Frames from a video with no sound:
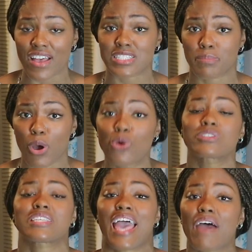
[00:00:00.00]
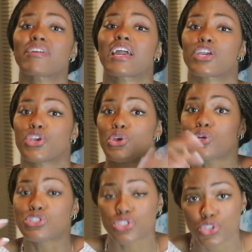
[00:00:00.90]
as opposed to having a
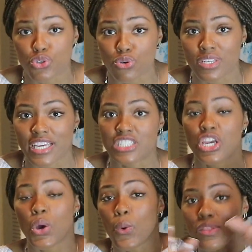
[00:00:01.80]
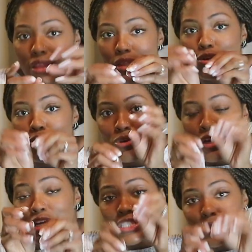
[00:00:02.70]
huge noodle dish with a little
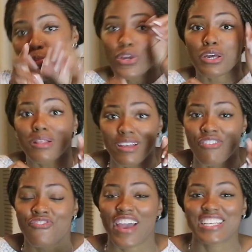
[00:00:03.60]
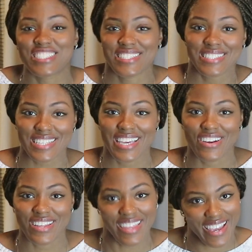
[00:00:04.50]
sprinkle of veggies
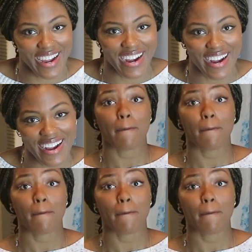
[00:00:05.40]
here and there.